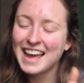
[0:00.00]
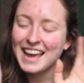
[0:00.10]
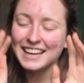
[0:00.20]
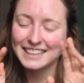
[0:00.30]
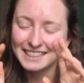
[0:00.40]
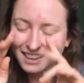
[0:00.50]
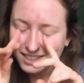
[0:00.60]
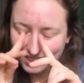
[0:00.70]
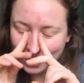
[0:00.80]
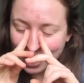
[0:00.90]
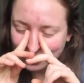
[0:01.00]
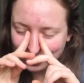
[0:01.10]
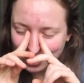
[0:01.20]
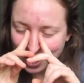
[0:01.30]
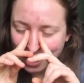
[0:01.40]
And I just had
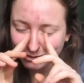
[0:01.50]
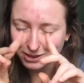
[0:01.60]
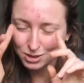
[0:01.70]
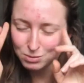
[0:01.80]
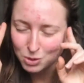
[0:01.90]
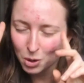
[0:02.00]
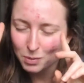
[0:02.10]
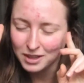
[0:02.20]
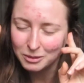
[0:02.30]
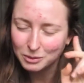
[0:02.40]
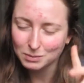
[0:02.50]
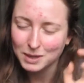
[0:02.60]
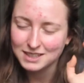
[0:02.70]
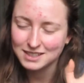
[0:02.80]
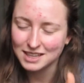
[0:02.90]
to have this moment with
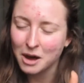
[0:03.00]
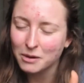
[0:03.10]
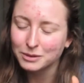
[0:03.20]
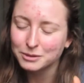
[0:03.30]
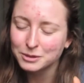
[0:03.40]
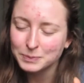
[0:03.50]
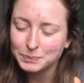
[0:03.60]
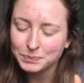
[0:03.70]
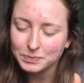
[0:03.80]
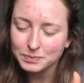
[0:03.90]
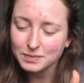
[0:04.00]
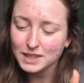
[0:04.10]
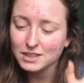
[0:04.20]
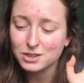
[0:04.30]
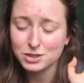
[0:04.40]
myself
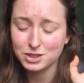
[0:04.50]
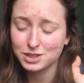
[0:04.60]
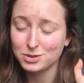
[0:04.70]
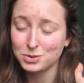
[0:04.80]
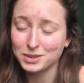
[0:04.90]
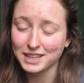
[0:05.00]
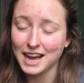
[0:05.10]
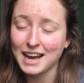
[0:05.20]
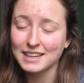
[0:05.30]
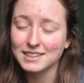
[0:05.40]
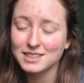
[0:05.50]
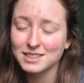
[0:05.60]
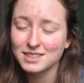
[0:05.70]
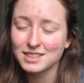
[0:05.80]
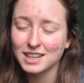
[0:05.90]
to just
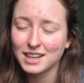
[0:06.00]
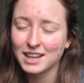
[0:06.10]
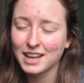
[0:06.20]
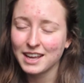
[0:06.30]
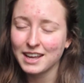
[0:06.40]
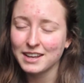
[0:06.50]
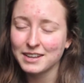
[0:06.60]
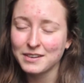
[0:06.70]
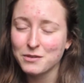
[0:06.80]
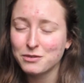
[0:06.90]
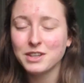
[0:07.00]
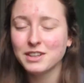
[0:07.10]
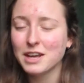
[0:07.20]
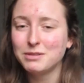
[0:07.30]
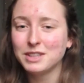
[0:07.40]
relax and feel
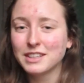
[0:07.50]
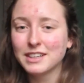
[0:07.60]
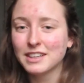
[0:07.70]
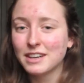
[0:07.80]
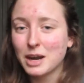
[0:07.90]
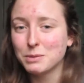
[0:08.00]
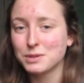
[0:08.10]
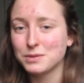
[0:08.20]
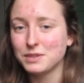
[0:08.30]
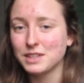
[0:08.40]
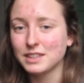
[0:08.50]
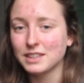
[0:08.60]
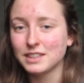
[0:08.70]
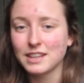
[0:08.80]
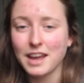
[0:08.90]
everything that I was
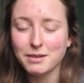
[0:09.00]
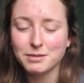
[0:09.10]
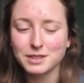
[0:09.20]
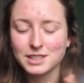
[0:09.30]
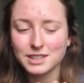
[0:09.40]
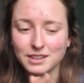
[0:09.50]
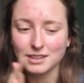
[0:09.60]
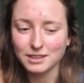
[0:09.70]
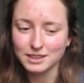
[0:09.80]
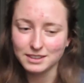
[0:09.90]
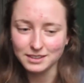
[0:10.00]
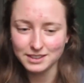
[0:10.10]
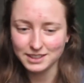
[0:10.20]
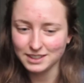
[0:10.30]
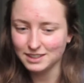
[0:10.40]
feeling, every single little
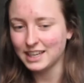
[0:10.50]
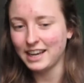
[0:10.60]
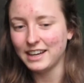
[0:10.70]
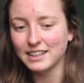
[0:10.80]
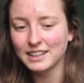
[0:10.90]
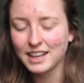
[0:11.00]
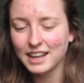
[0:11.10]
detail.